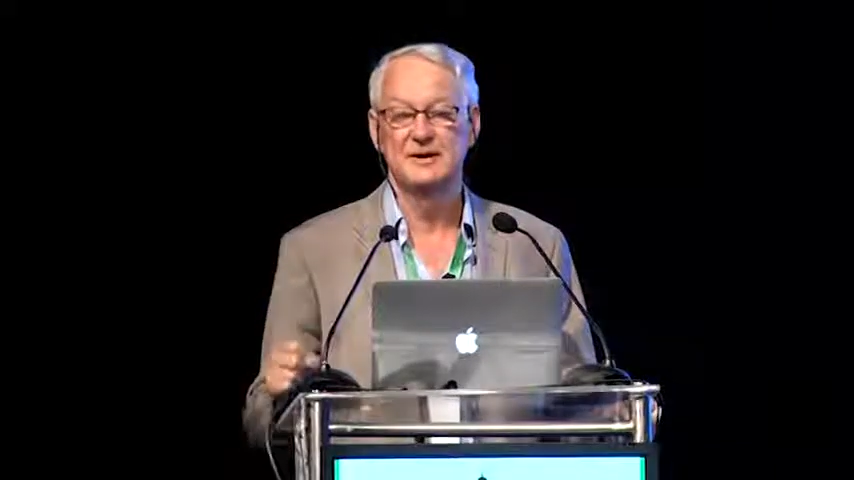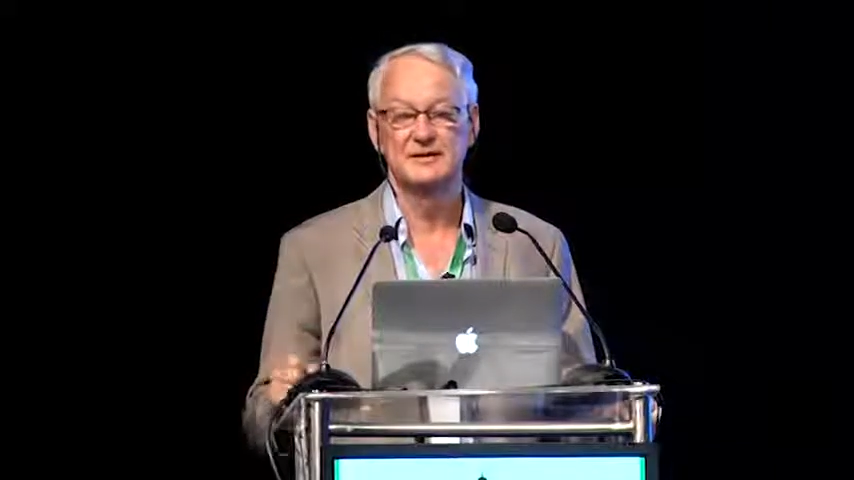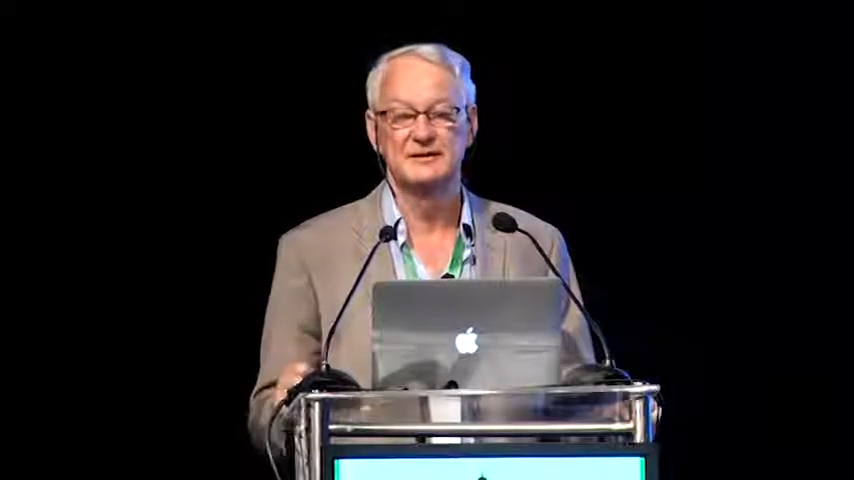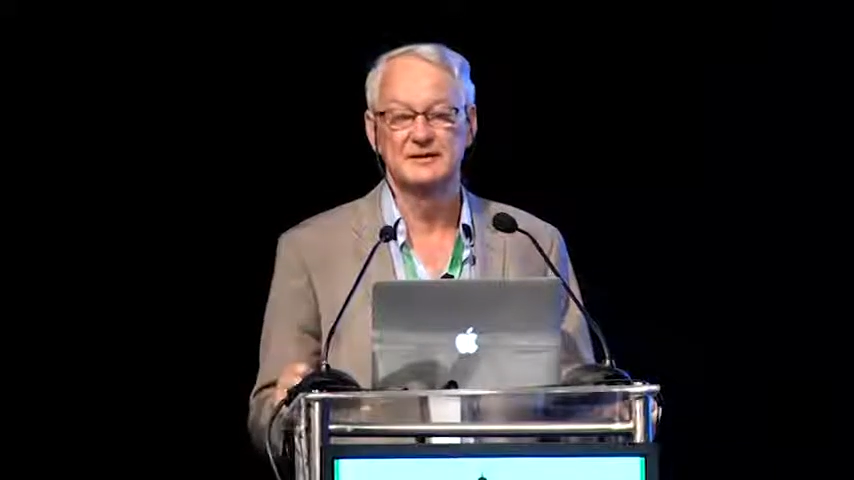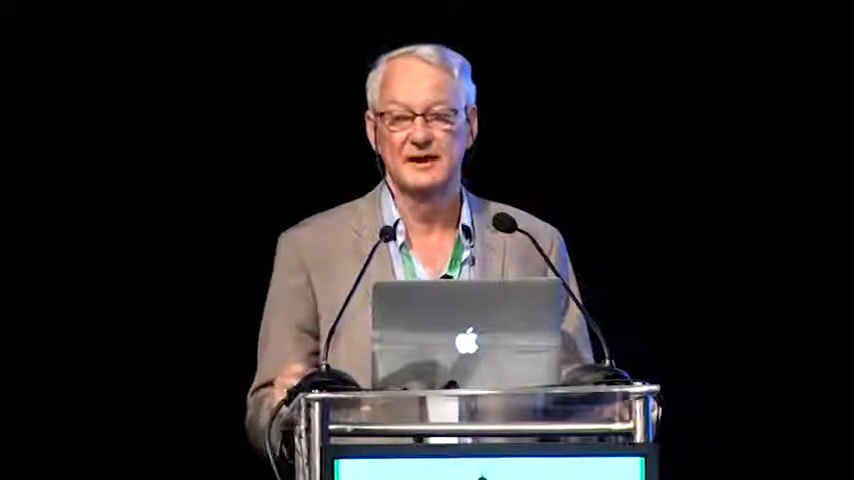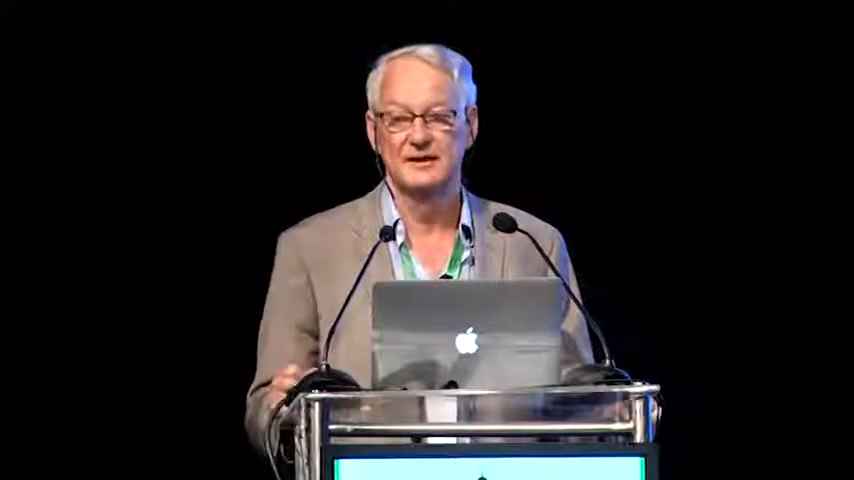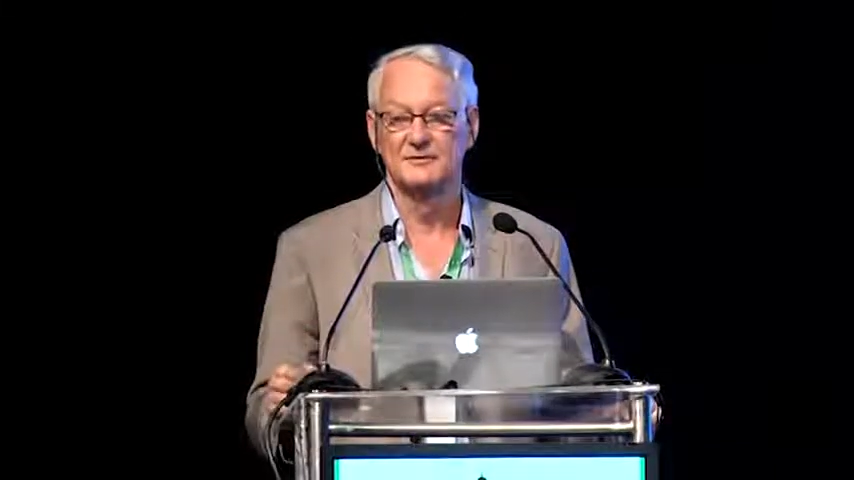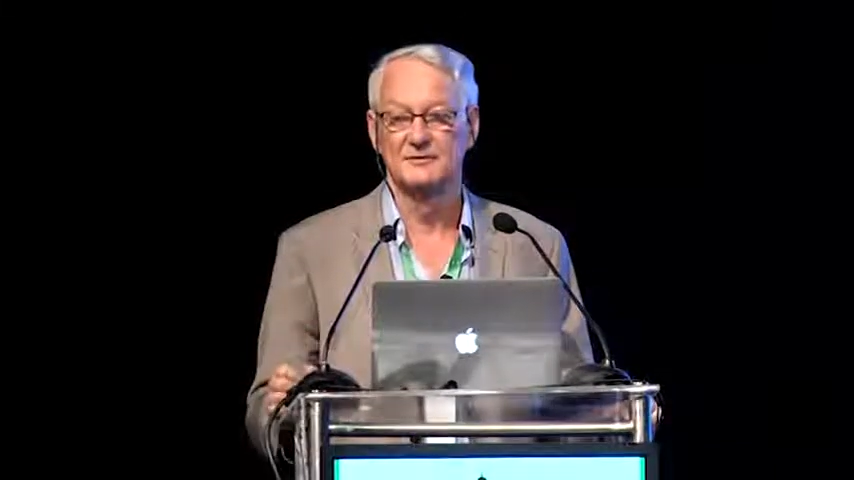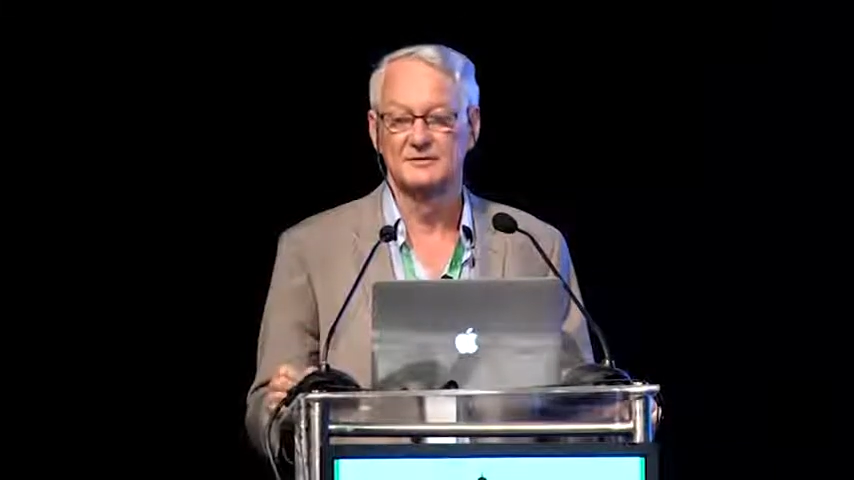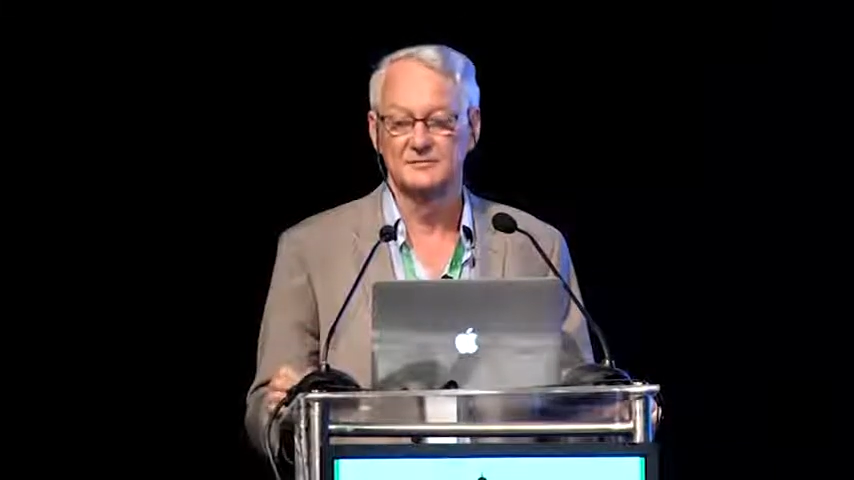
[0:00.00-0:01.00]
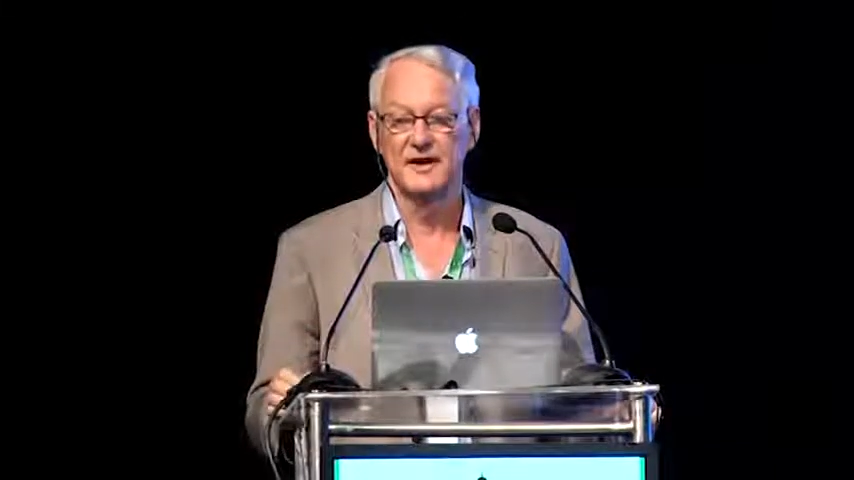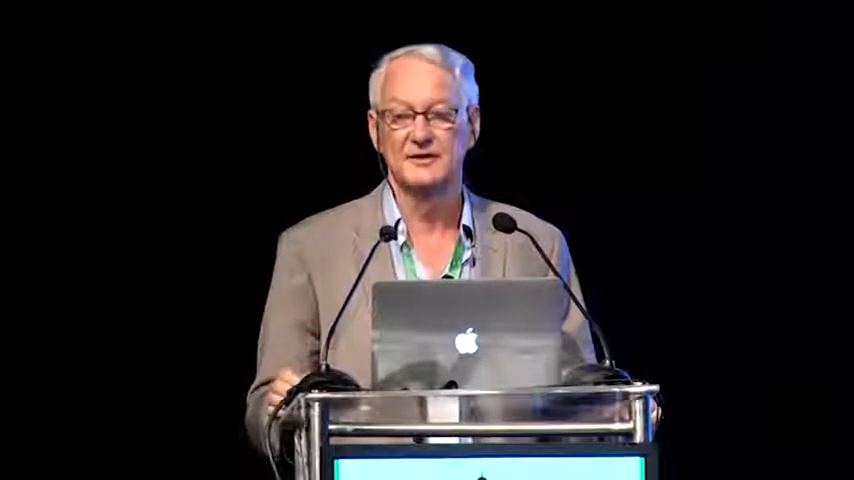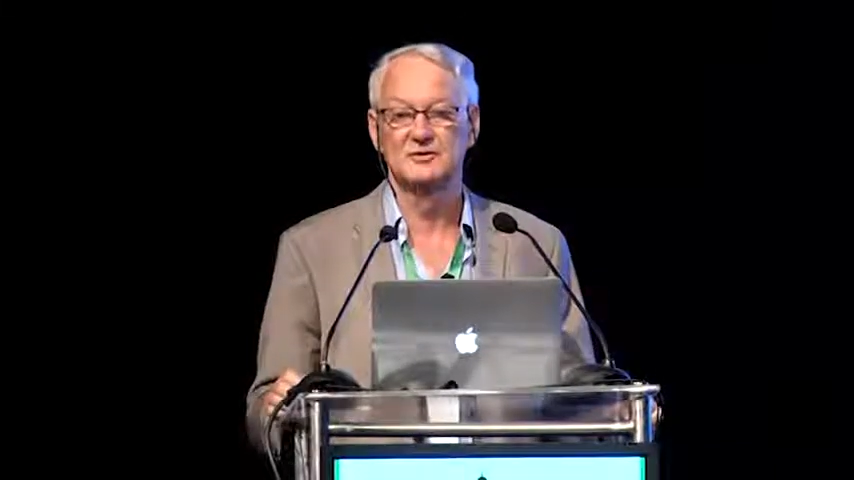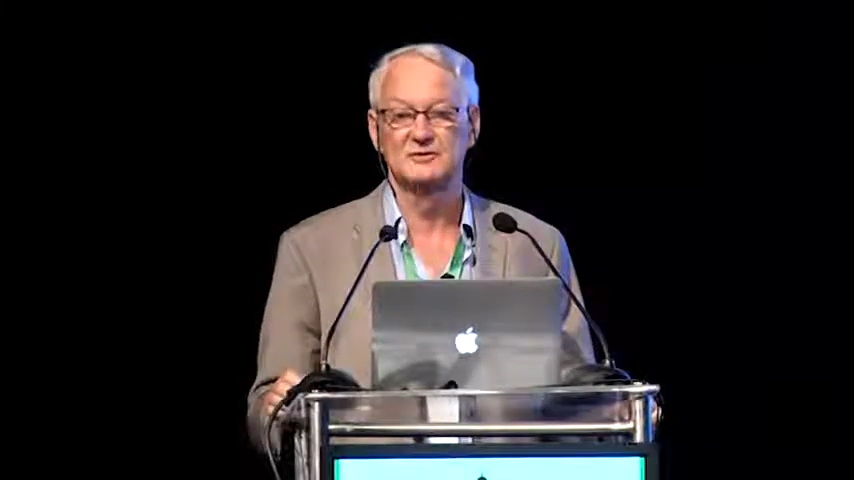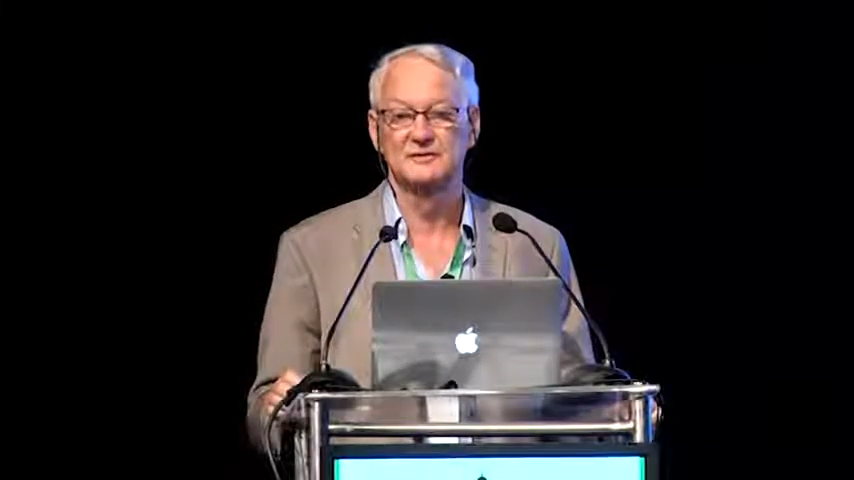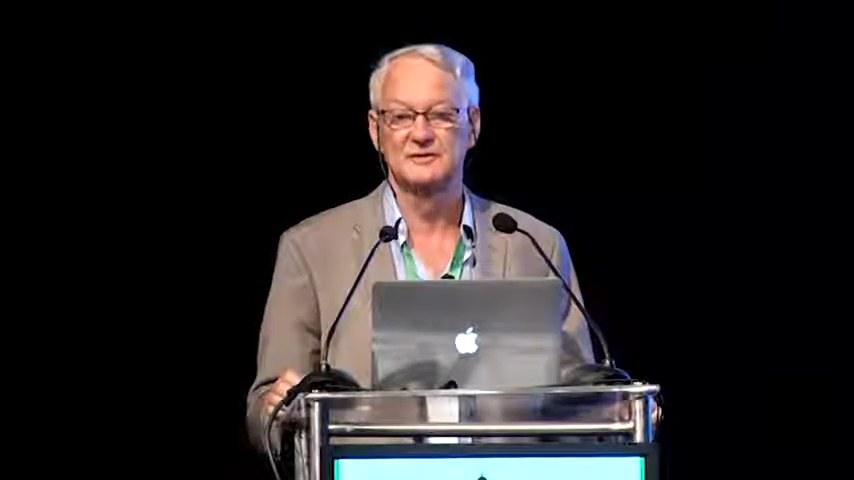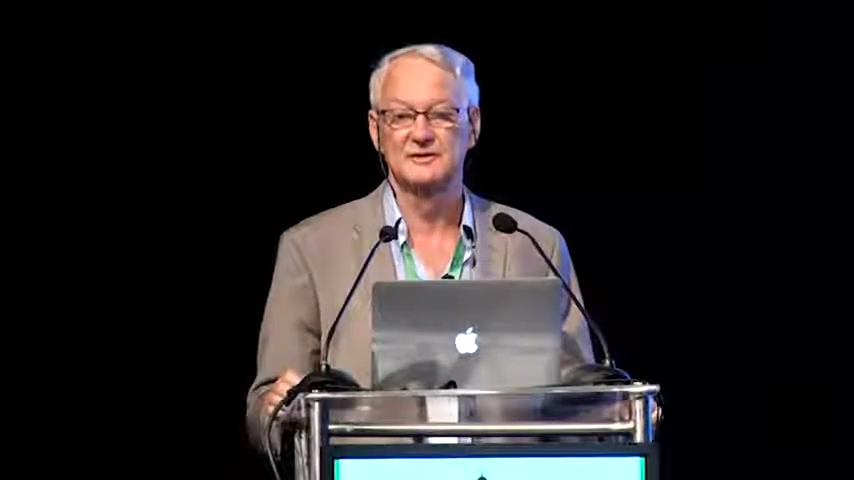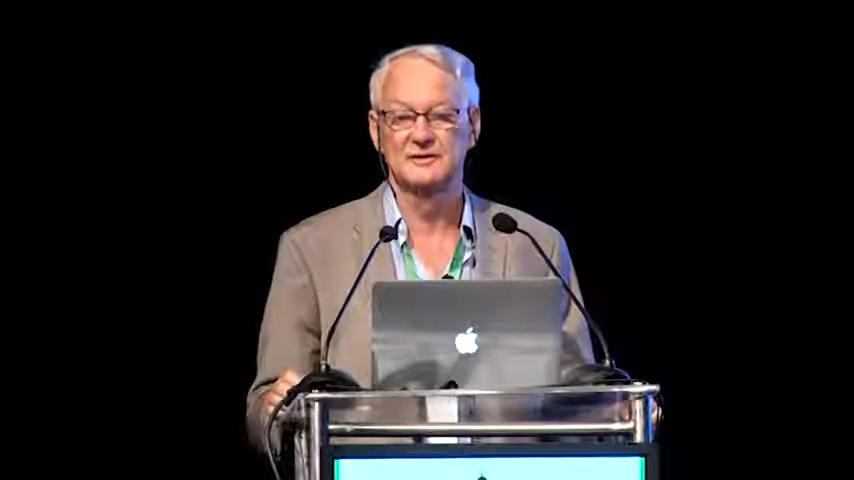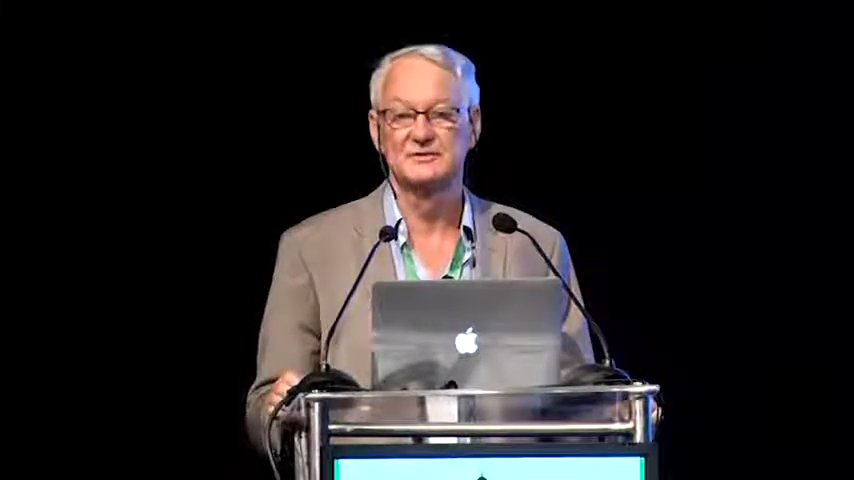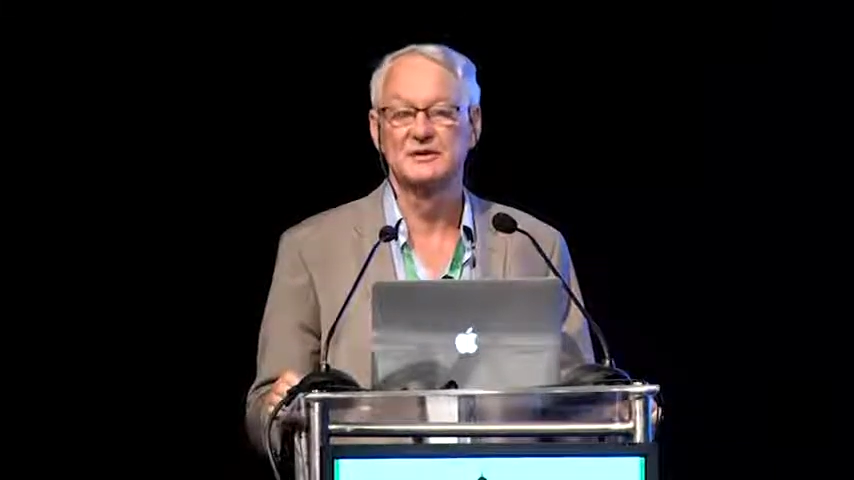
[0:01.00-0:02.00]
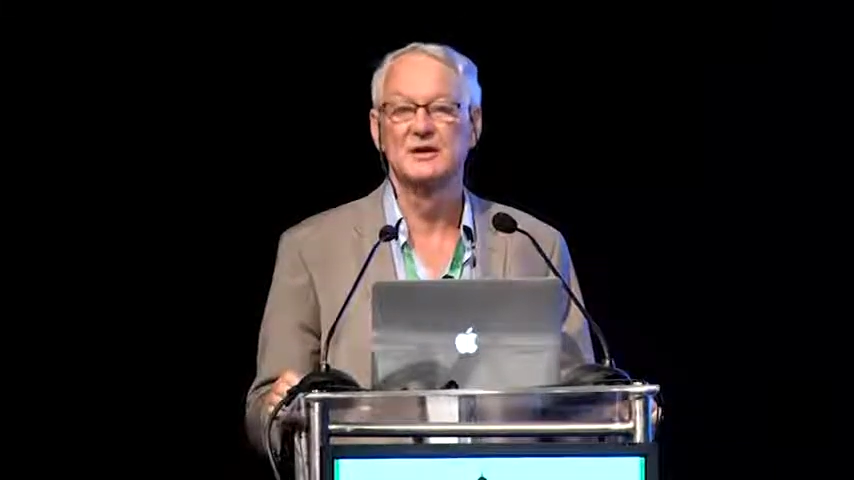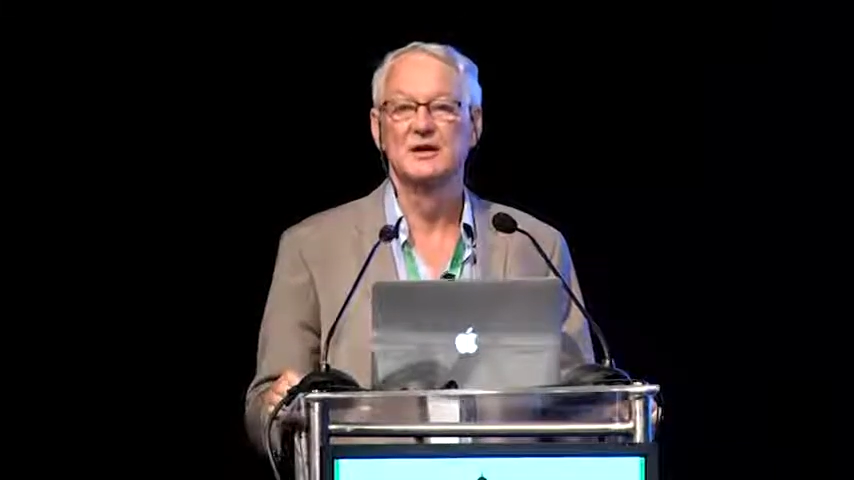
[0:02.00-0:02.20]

understanding of the diffraction physics